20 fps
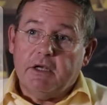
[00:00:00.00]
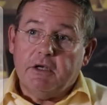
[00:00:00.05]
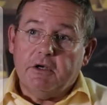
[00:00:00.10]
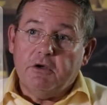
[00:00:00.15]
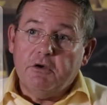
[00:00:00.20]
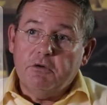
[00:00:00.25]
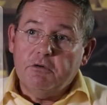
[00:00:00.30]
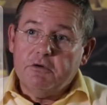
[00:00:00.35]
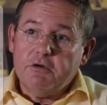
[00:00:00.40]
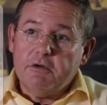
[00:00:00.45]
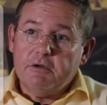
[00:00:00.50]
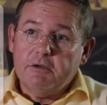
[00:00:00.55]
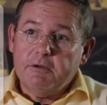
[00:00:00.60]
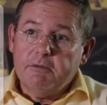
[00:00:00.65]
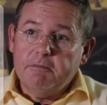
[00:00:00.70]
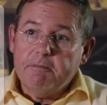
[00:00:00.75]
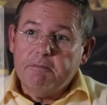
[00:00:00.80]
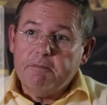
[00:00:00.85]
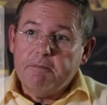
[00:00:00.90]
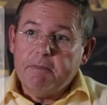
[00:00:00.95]

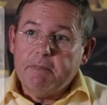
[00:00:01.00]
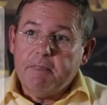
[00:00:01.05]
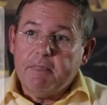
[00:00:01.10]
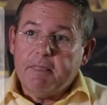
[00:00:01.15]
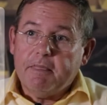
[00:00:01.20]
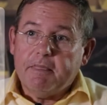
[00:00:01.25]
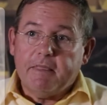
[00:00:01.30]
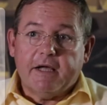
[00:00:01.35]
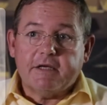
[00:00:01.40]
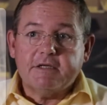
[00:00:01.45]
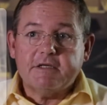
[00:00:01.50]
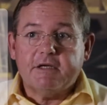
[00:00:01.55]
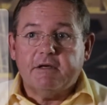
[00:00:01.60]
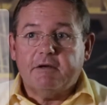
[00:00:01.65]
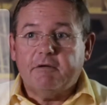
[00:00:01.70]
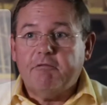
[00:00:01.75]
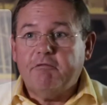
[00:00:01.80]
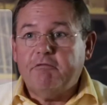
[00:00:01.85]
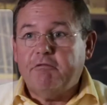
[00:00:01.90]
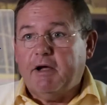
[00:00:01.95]
neutral, that's
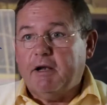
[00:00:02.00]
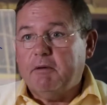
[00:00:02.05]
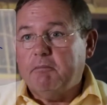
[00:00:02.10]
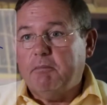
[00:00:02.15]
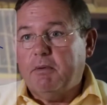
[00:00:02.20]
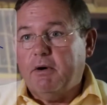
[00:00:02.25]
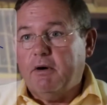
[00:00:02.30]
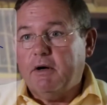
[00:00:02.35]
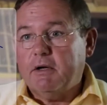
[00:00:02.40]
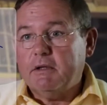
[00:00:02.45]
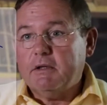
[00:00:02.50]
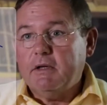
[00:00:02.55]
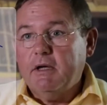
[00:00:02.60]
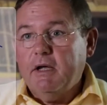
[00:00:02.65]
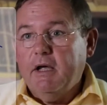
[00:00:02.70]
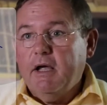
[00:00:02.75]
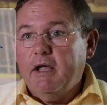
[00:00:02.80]
the fun part.